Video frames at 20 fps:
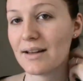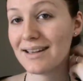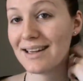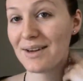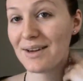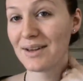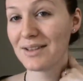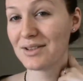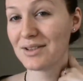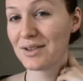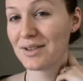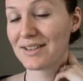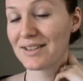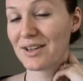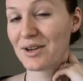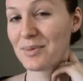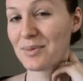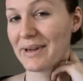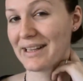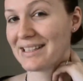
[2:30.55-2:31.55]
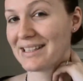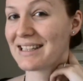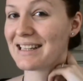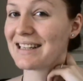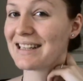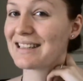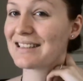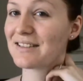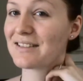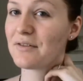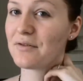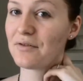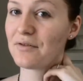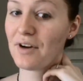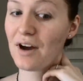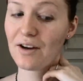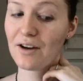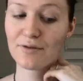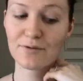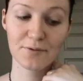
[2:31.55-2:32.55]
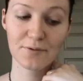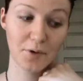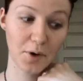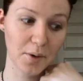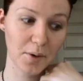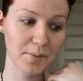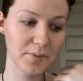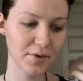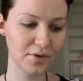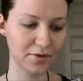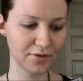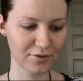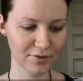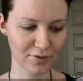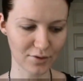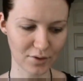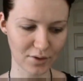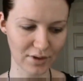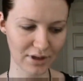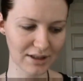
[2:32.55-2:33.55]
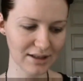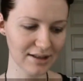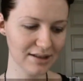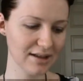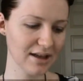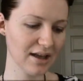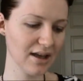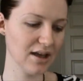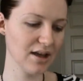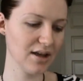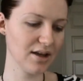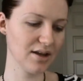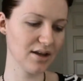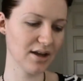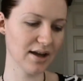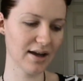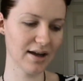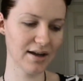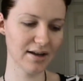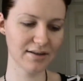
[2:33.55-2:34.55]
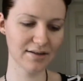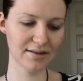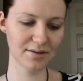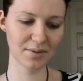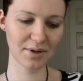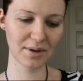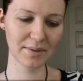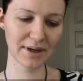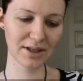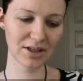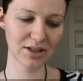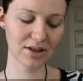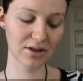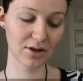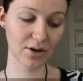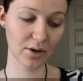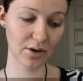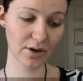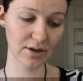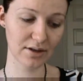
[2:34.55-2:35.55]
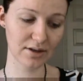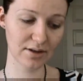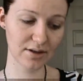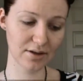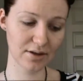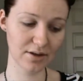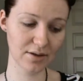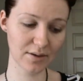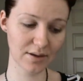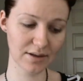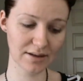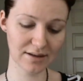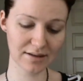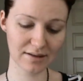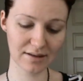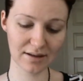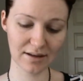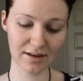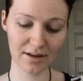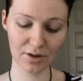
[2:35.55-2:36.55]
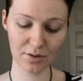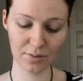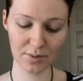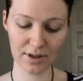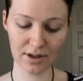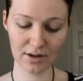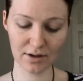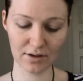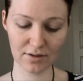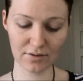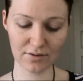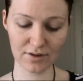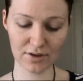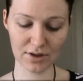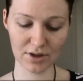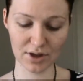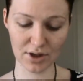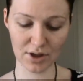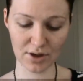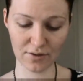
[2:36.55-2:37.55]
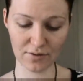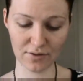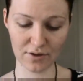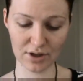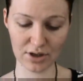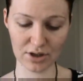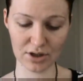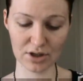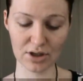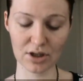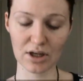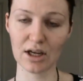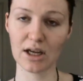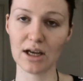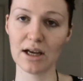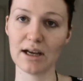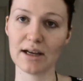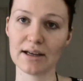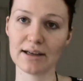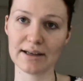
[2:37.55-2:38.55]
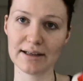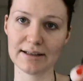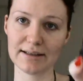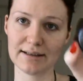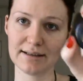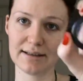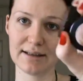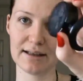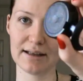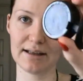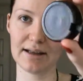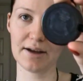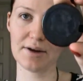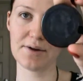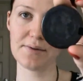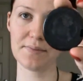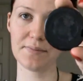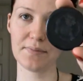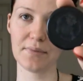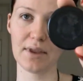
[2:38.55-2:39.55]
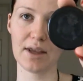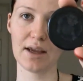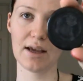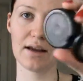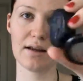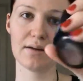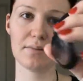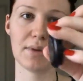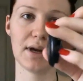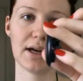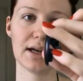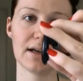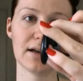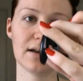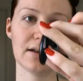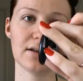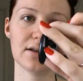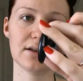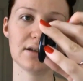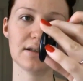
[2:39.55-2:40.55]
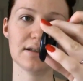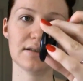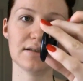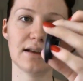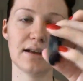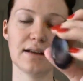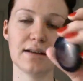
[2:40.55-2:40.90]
Now, as you can tell, my skin is far from flawless. So what I'm actually going to do is just a little bit of Studio Finish Concealer, and my colour is